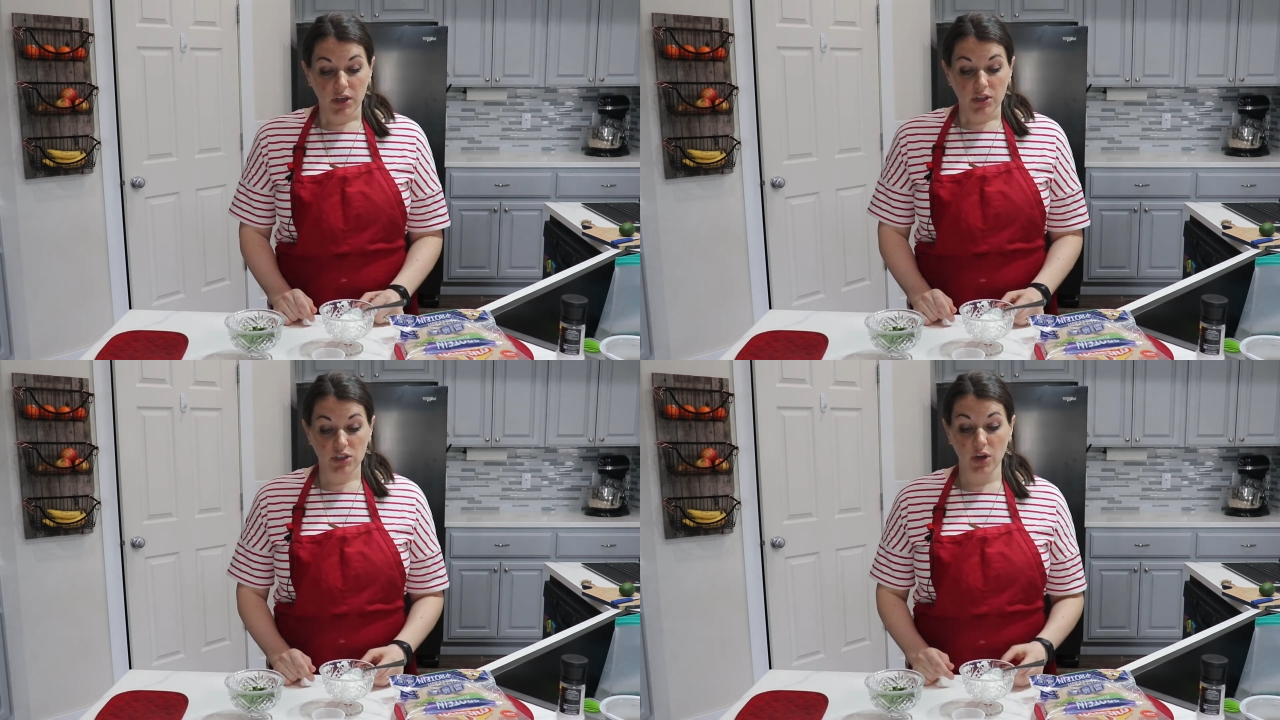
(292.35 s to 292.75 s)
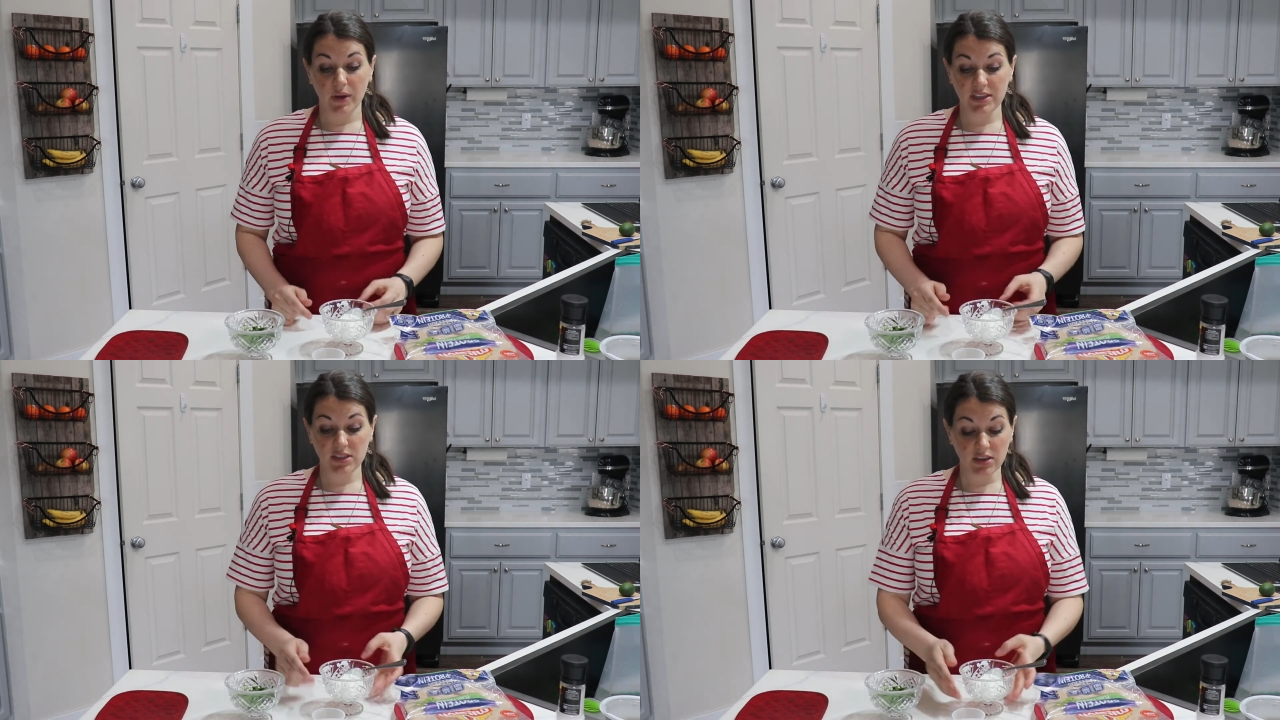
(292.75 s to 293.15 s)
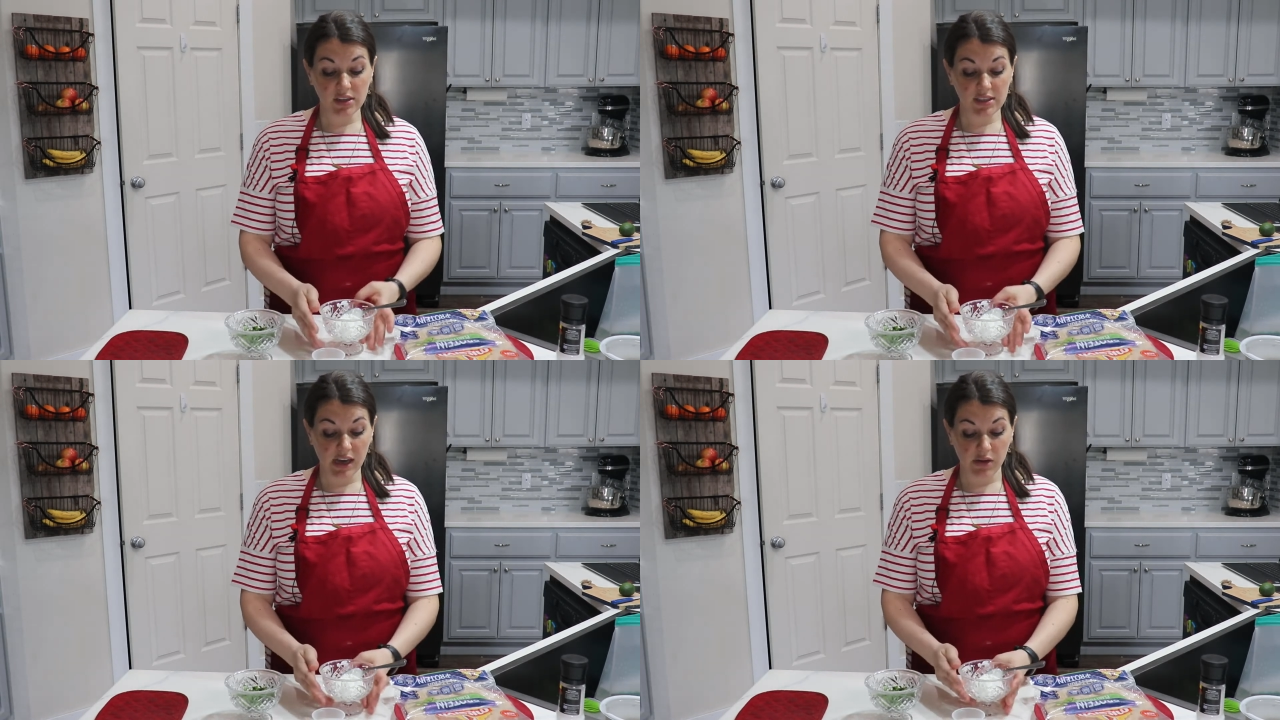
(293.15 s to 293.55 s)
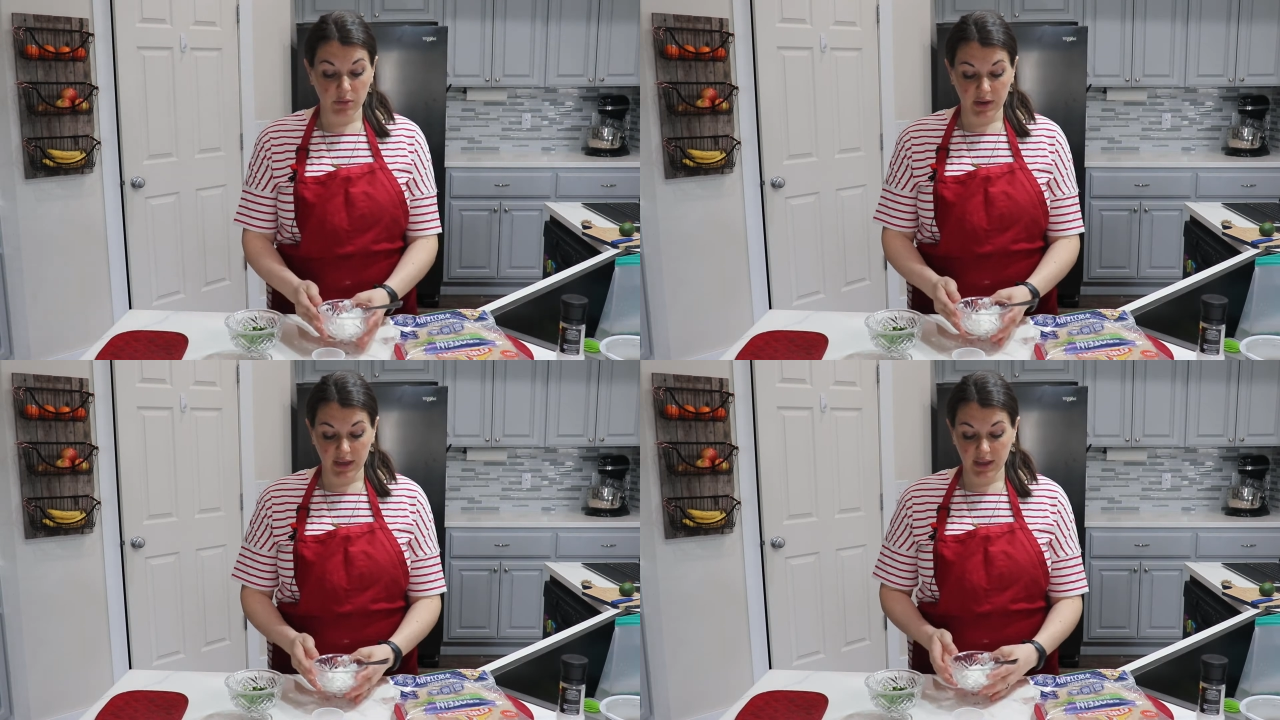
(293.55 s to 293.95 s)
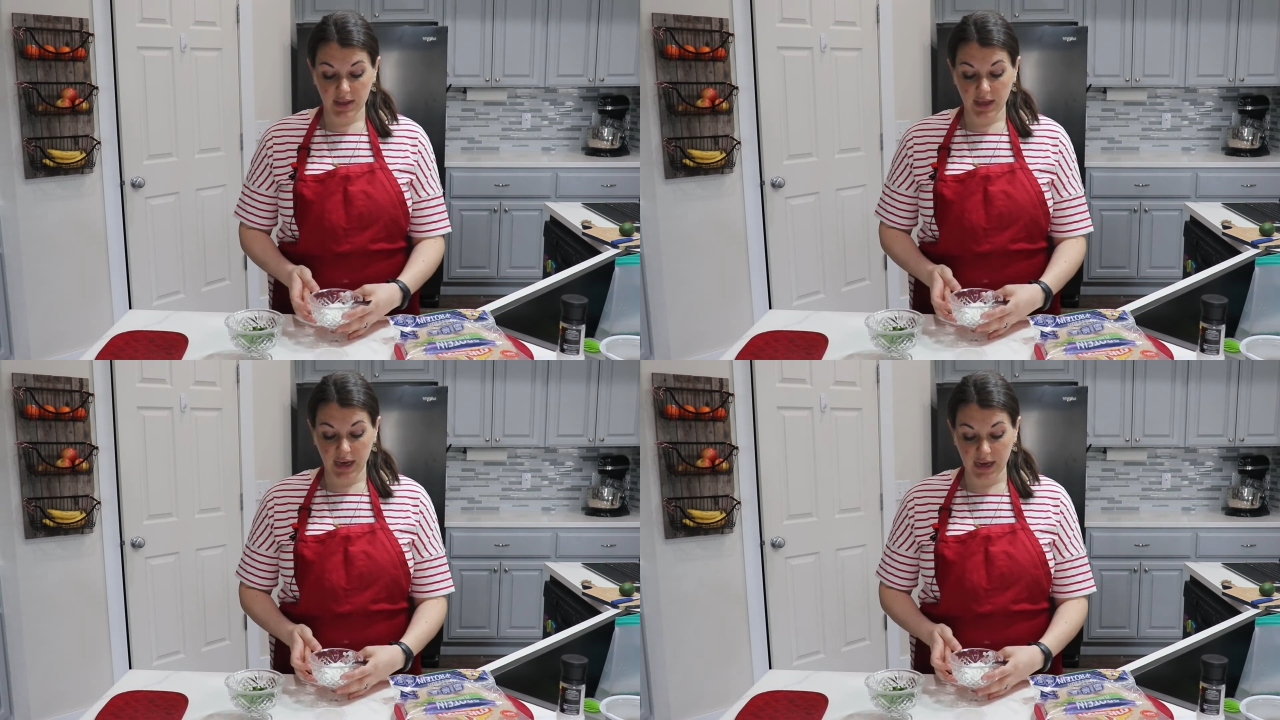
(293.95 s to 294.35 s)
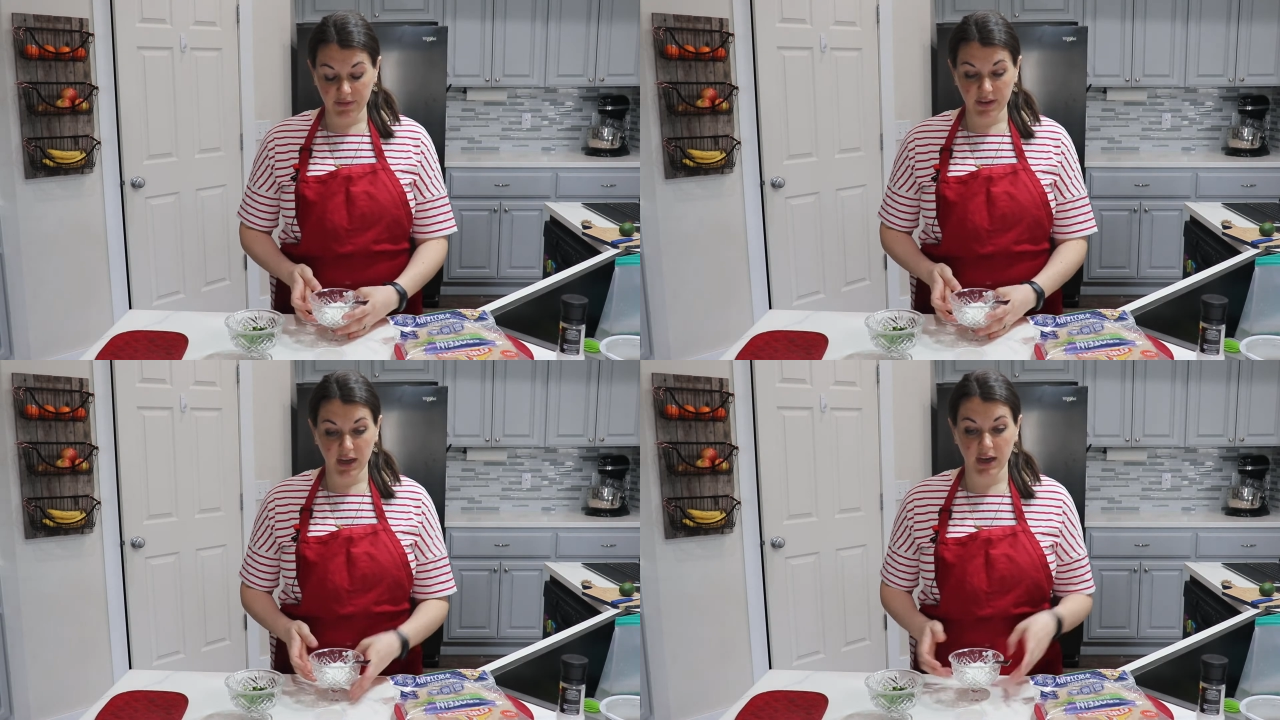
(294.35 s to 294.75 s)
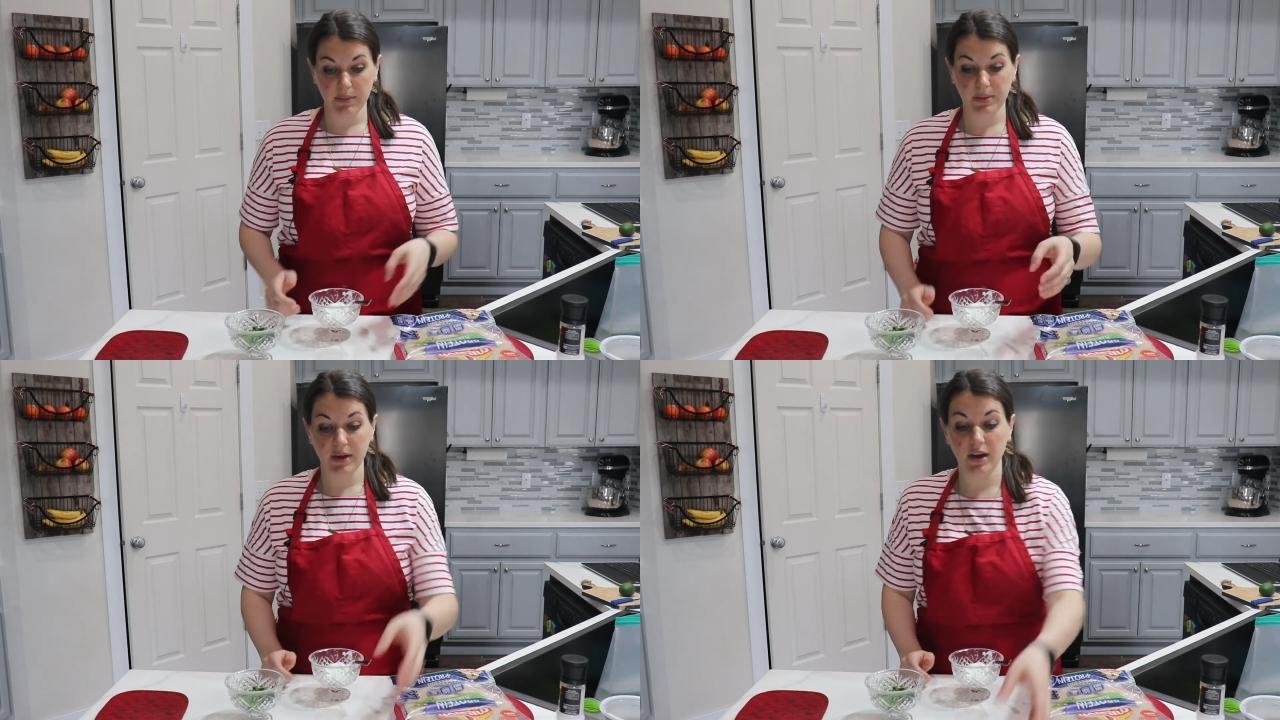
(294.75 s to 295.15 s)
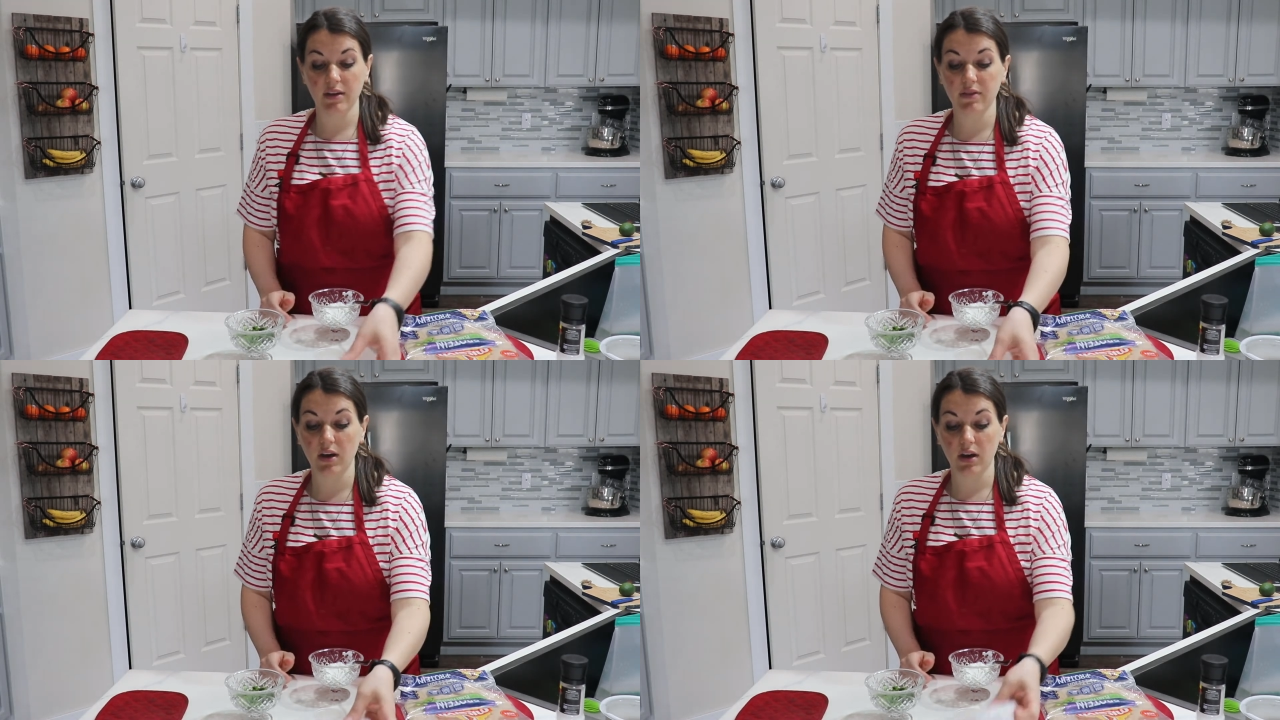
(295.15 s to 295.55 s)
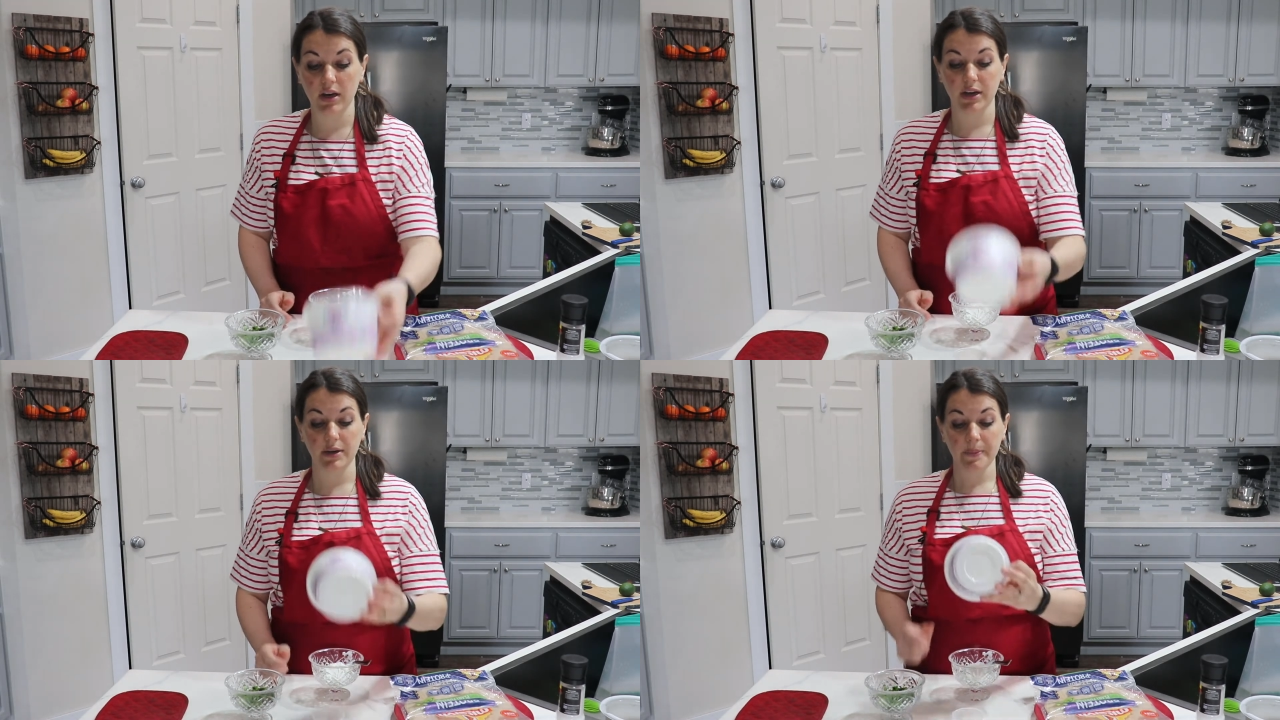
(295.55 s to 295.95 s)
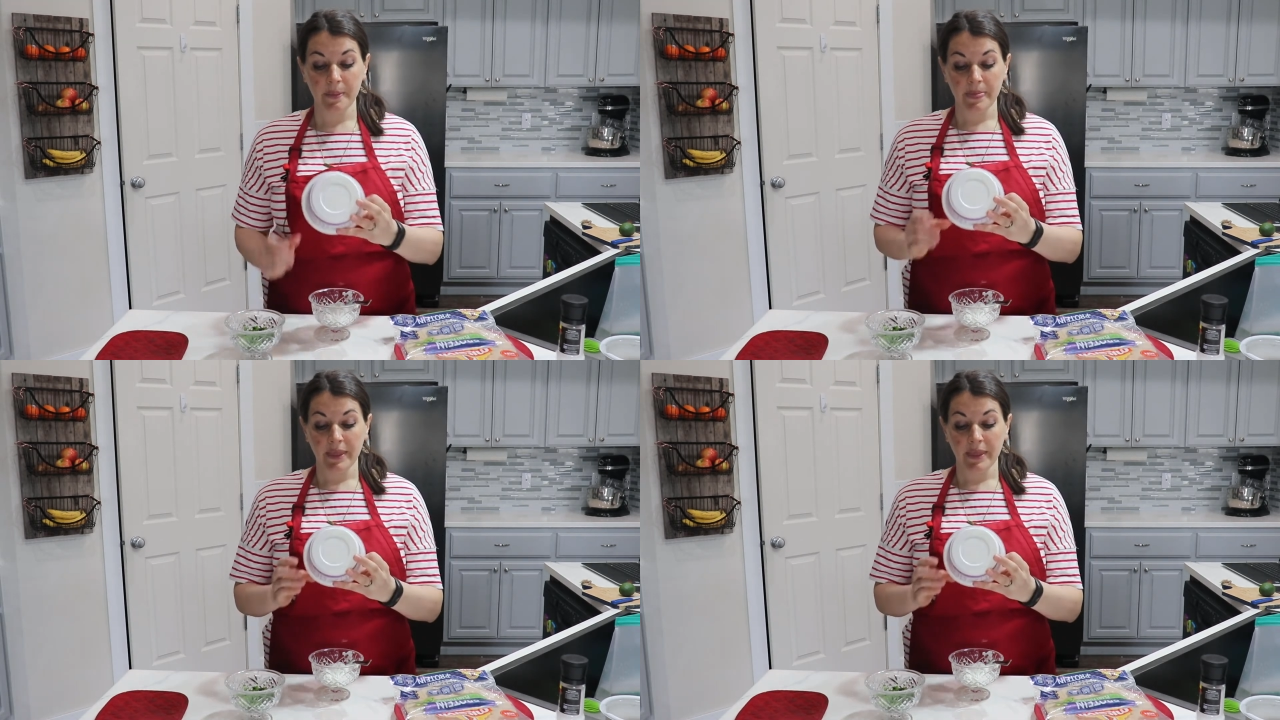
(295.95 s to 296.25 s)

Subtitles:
So it starts out with half a cup of our